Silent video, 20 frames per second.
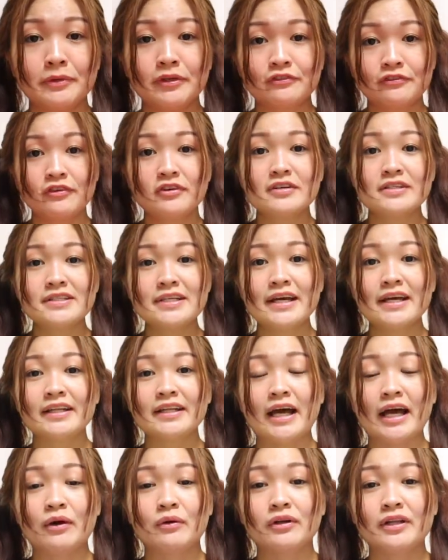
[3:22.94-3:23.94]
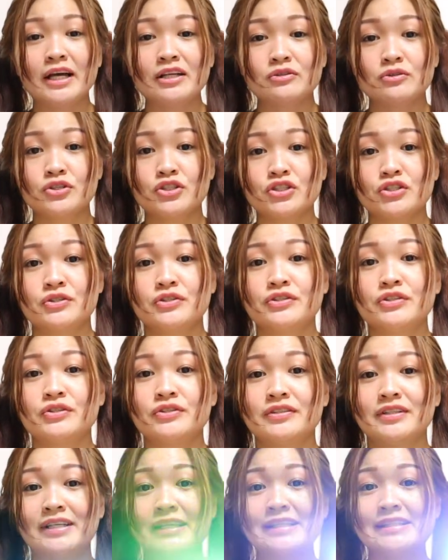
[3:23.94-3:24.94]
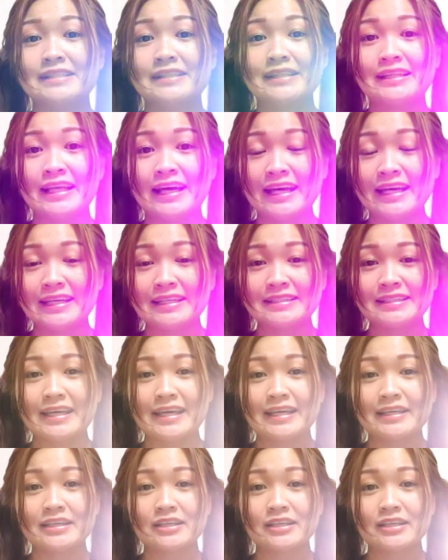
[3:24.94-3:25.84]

before that, I would like to show you this light.